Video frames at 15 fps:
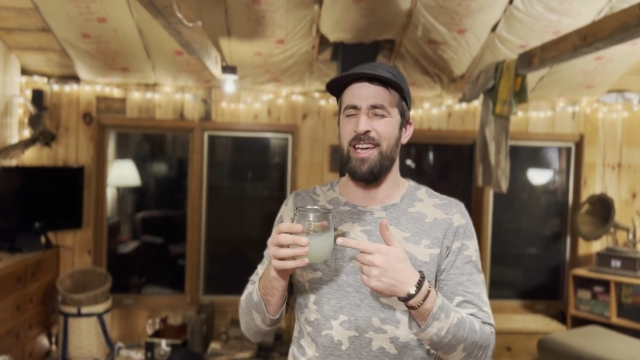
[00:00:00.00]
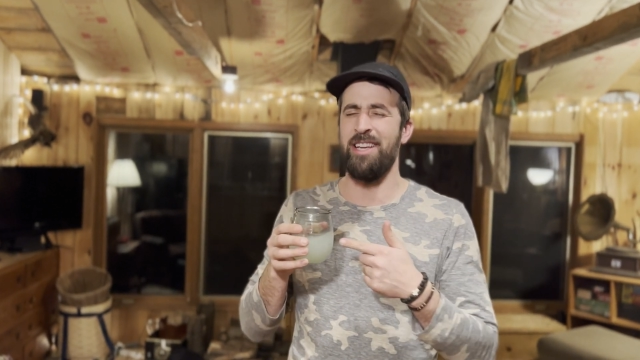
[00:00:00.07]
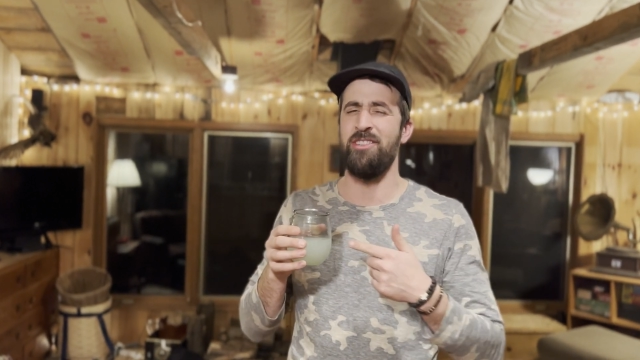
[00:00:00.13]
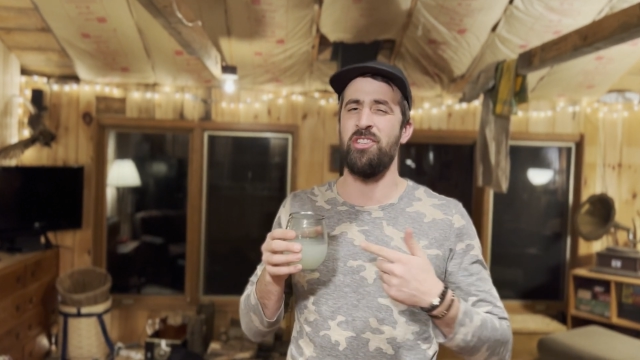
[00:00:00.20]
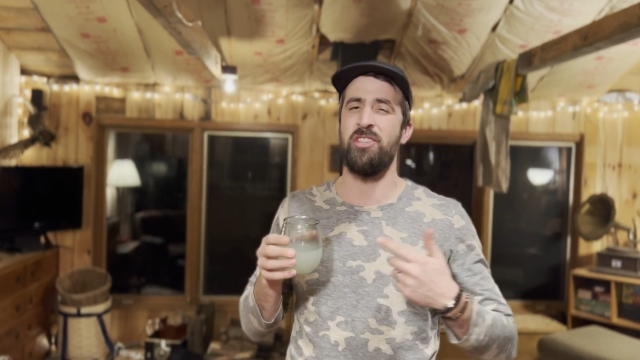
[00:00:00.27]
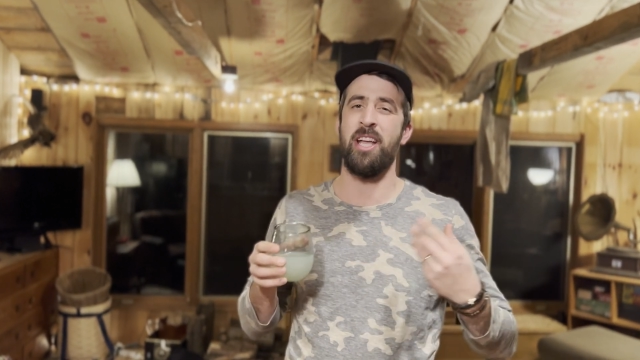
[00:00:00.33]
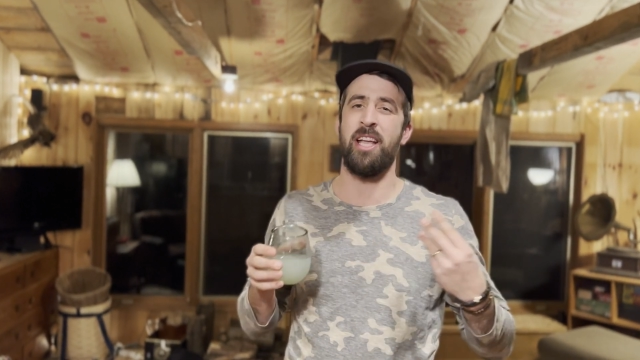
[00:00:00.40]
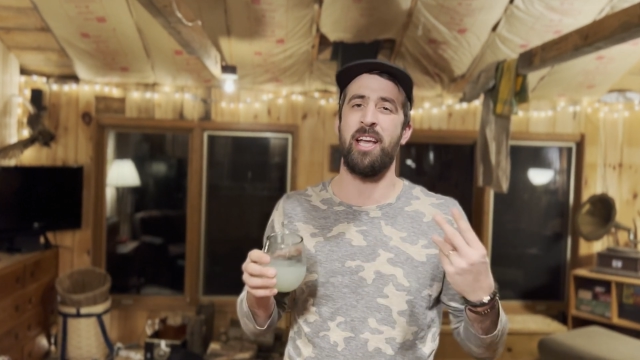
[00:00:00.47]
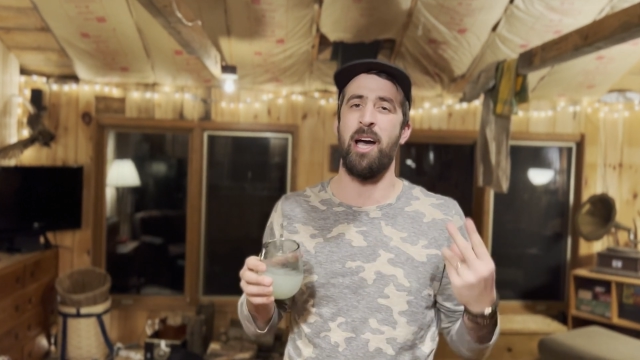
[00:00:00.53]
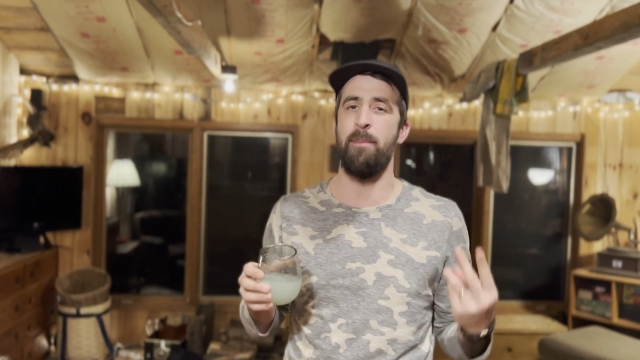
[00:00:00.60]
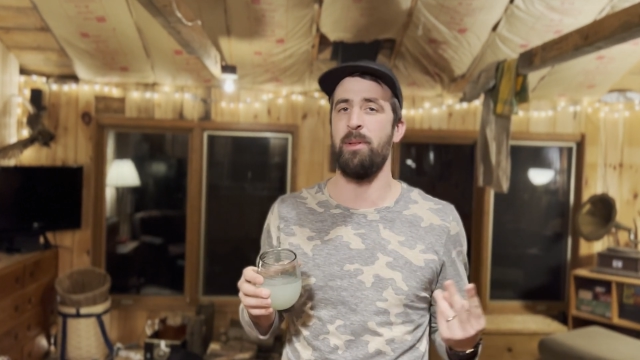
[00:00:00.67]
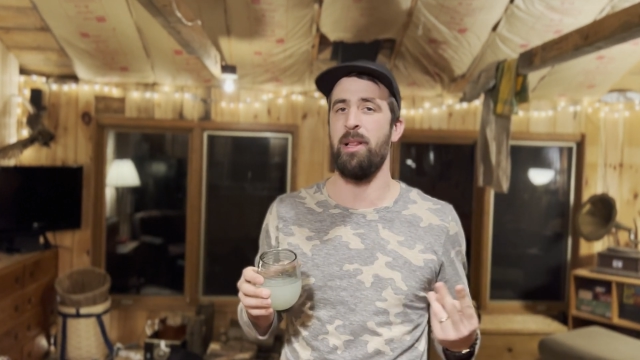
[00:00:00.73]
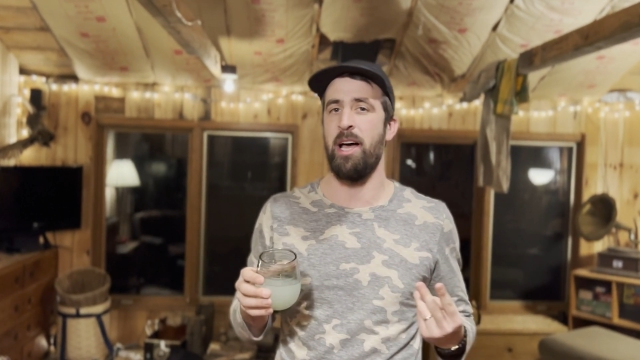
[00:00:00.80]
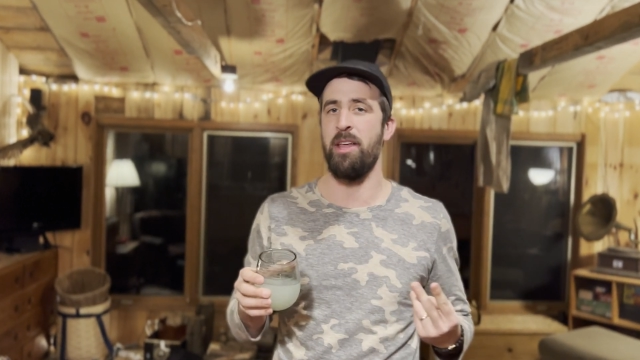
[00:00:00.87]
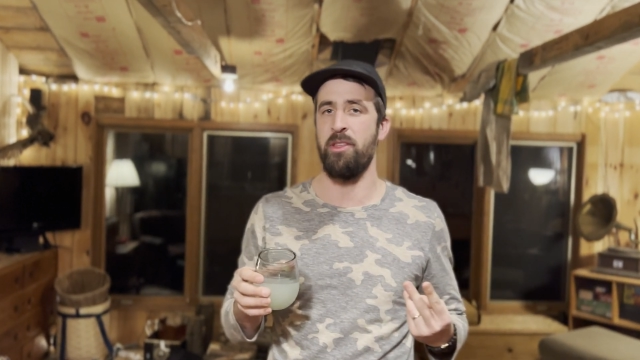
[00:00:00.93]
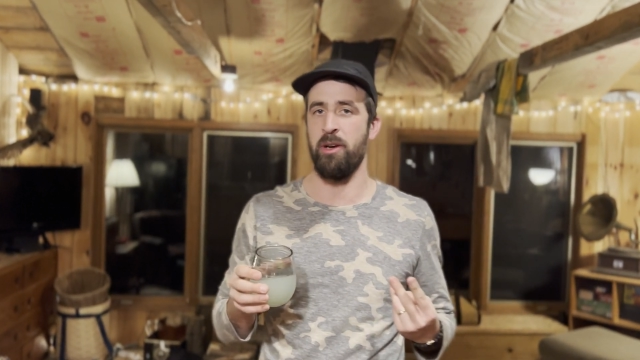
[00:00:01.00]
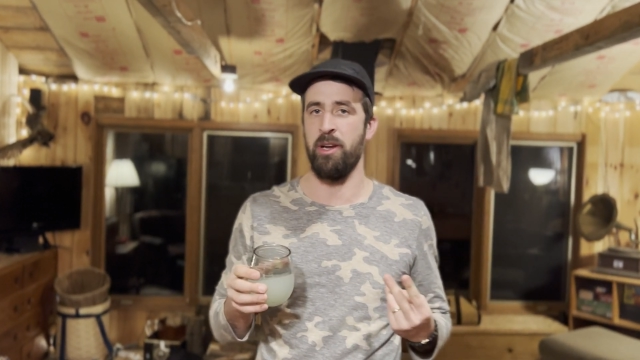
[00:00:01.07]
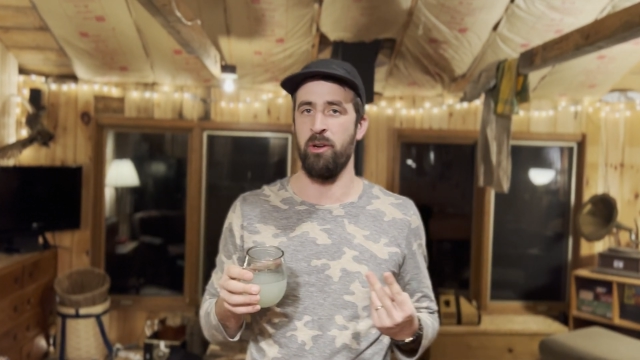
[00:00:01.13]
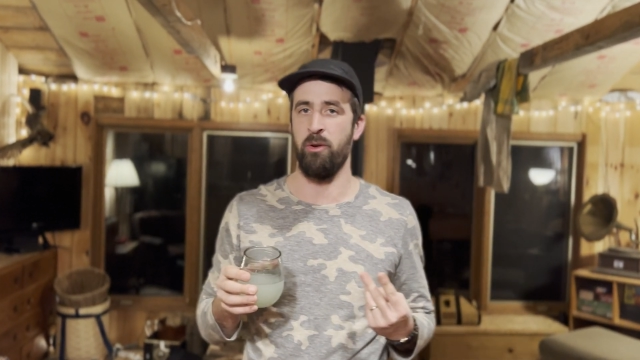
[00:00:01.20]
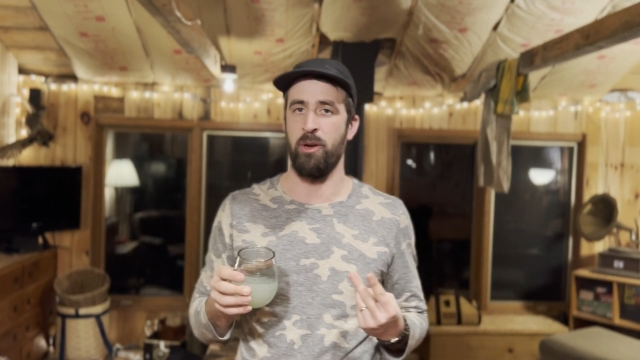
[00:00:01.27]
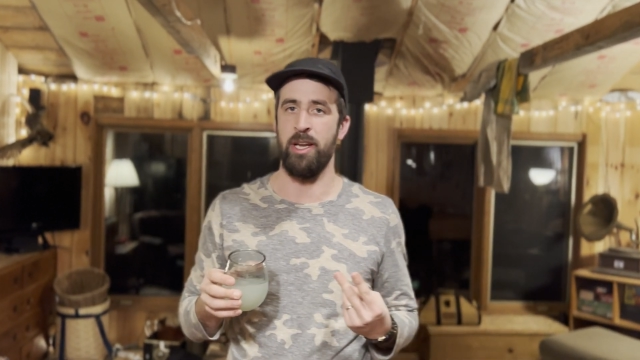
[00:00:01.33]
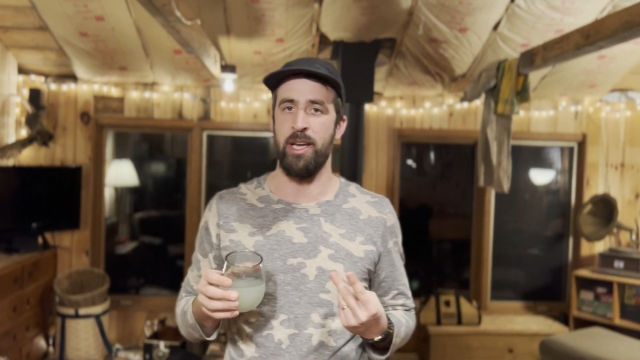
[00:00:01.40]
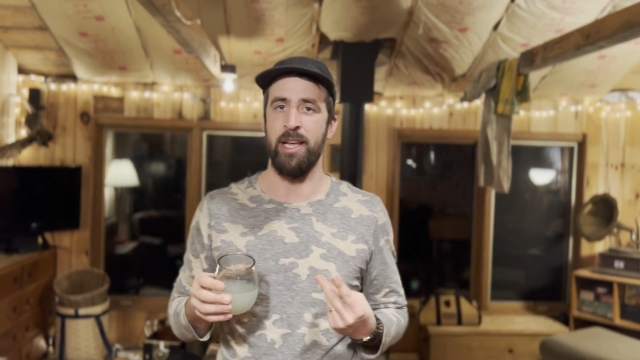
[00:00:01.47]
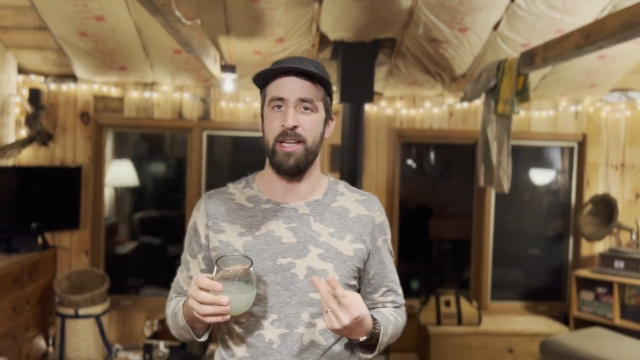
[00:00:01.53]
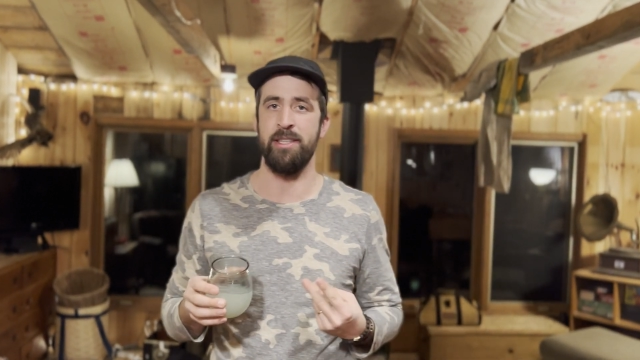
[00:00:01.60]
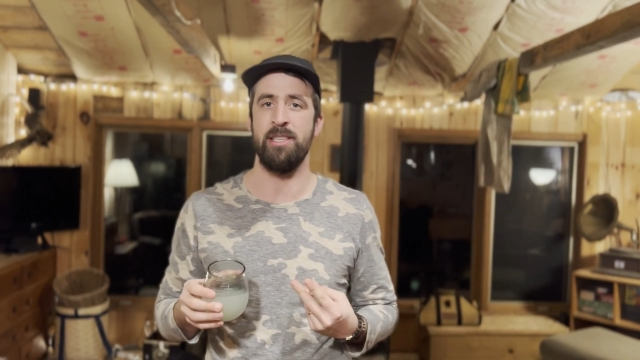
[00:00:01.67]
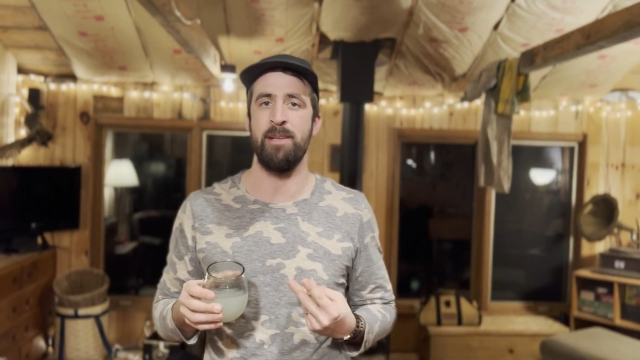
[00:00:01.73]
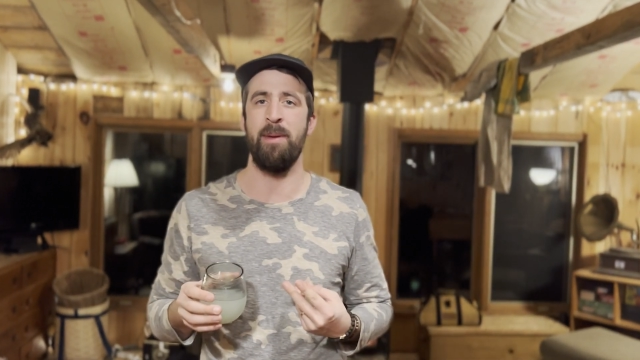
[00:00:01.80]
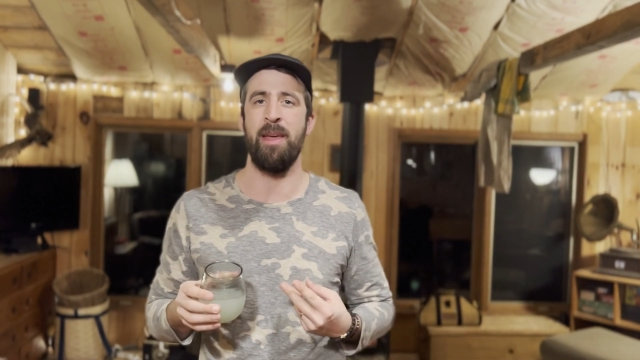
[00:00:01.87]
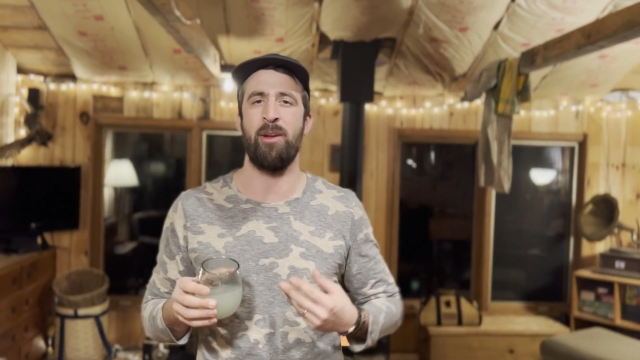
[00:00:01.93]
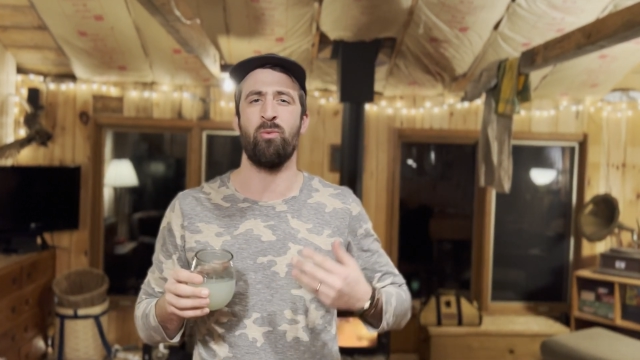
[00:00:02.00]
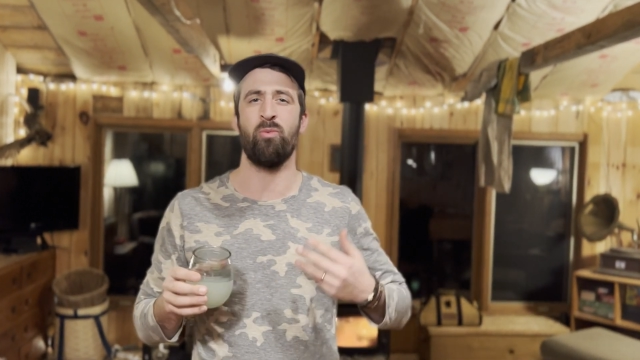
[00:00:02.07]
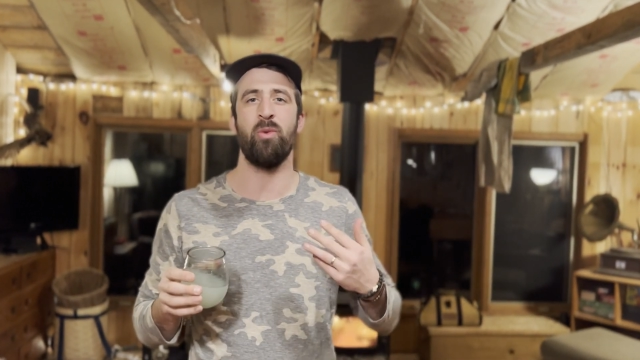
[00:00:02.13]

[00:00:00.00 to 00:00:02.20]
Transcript: and just a couple other ingredients to make